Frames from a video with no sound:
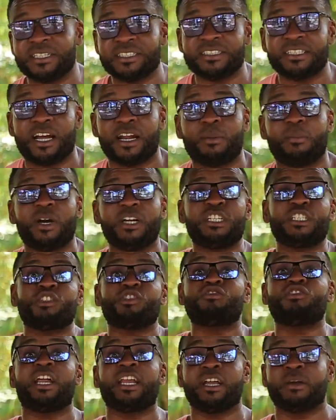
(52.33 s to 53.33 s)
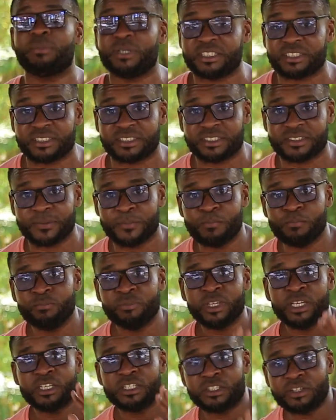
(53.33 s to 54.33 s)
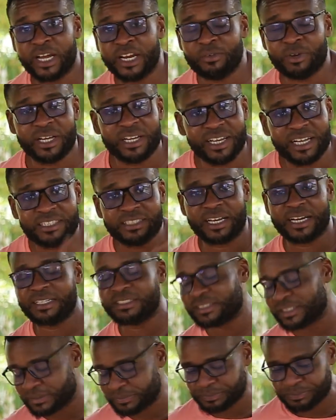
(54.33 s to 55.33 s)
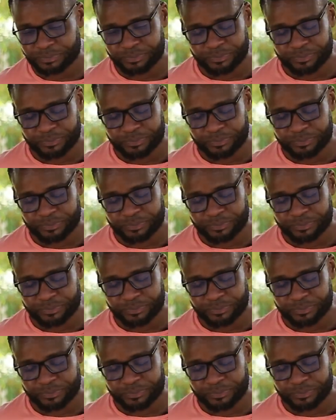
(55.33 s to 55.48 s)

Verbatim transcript: It's not about just running a business. So anyway, let's get into it.